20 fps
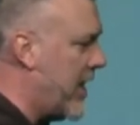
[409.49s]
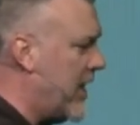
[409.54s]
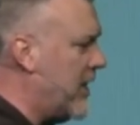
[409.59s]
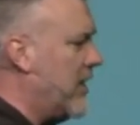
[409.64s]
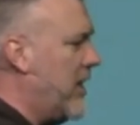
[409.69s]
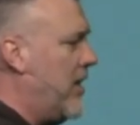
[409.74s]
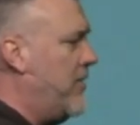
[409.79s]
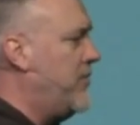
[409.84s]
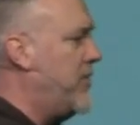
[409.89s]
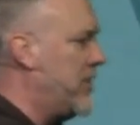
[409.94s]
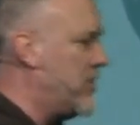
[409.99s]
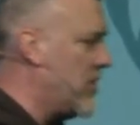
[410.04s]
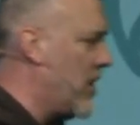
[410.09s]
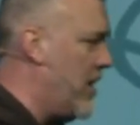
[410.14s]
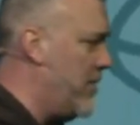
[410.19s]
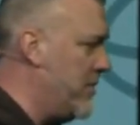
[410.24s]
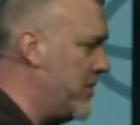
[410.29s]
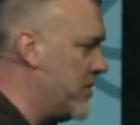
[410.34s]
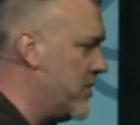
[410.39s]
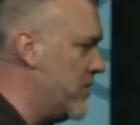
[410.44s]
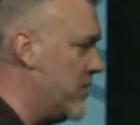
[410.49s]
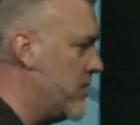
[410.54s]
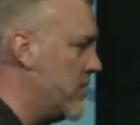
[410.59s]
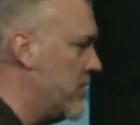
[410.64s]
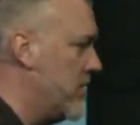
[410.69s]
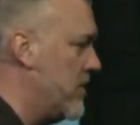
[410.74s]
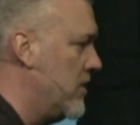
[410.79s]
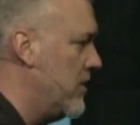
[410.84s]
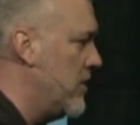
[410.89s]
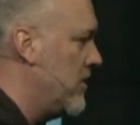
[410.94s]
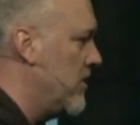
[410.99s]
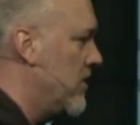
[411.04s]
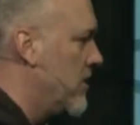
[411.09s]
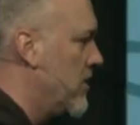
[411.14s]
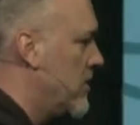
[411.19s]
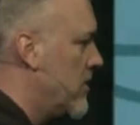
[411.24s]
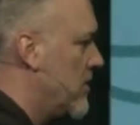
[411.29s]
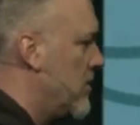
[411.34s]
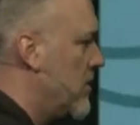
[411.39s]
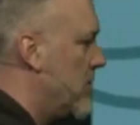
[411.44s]
I love the Thomases.
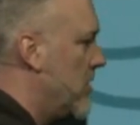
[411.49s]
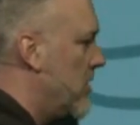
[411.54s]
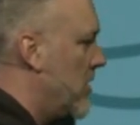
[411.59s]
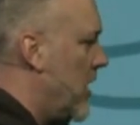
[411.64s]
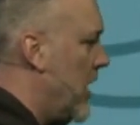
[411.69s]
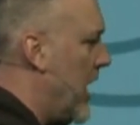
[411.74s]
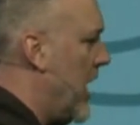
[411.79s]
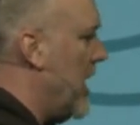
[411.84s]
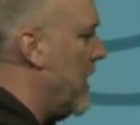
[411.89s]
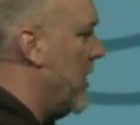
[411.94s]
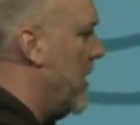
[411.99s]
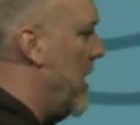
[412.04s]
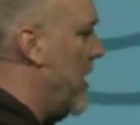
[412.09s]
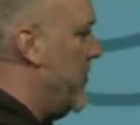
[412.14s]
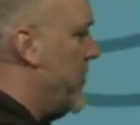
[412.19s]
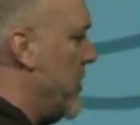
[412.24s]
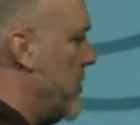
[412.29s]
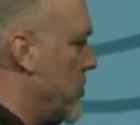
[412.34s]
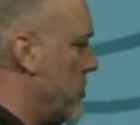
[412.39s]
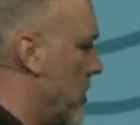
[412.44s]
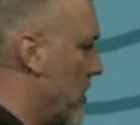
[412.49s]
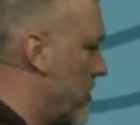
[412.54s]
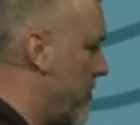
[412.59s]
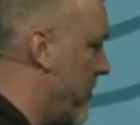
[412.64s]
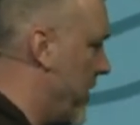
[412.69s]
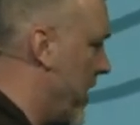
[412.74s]
I love the Zook